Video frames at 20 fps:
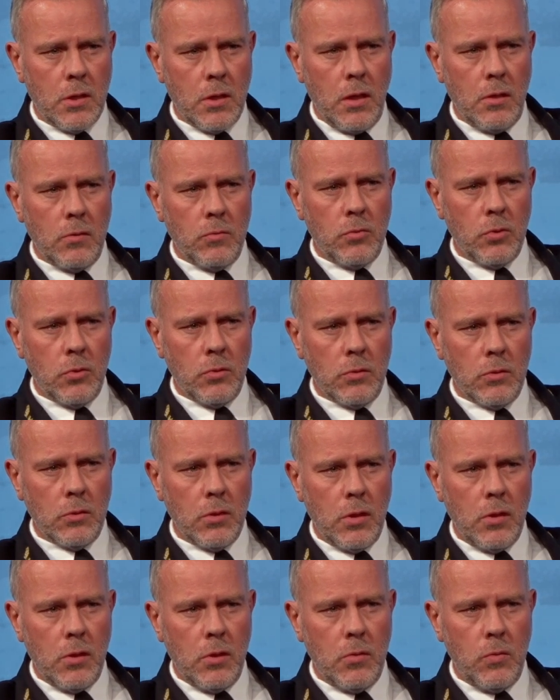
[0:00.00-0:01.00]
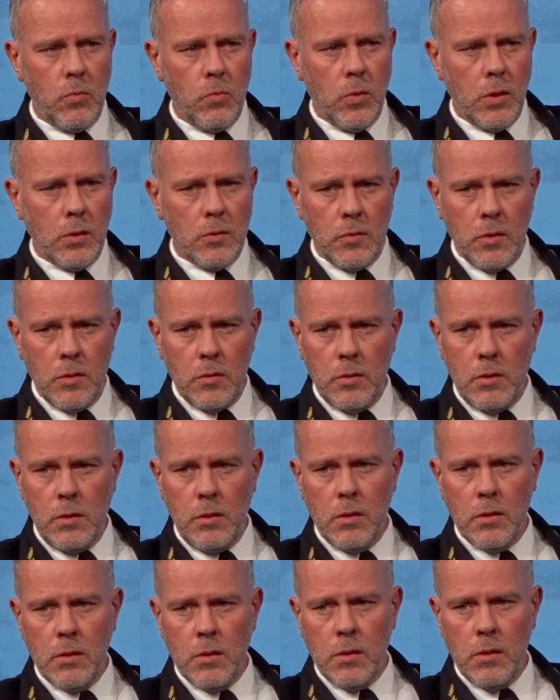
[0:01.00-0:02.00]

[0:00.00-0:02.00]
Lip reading: count on quantity